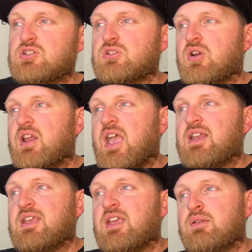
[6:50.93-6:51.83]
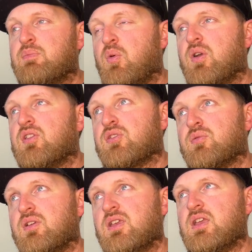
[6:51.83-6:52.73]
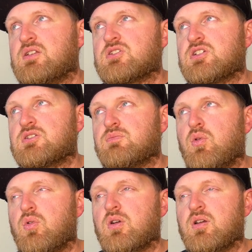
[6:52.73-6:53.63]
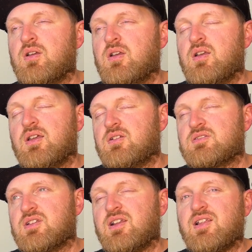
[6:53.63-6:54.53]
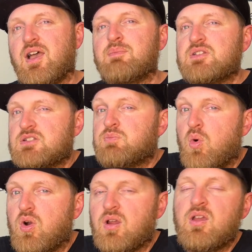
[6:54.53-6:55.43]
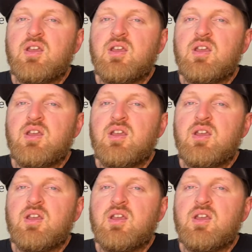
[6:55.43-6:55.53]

start adding in 0.3 inches more, it's not a lot, but it's more.